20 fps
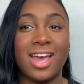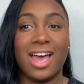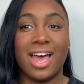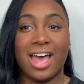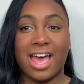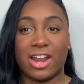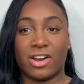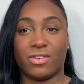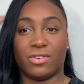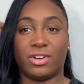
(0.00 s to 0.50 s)

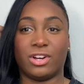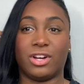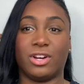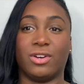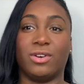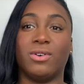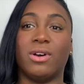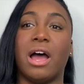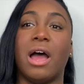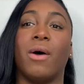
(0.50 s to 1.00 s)
I don't
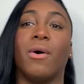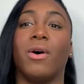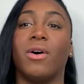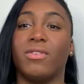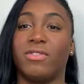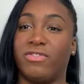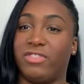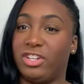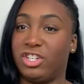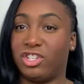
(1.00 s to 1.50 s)
know. I'll
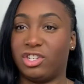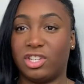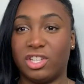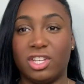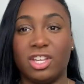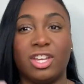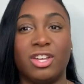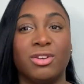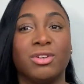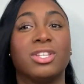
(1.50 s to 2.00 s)
eventually
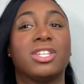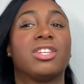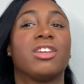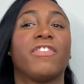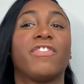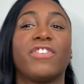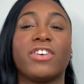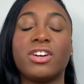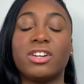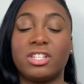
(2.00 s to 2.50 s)
use the
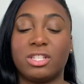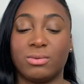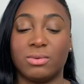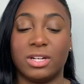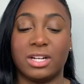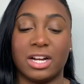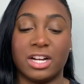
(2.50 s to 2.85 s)
first one.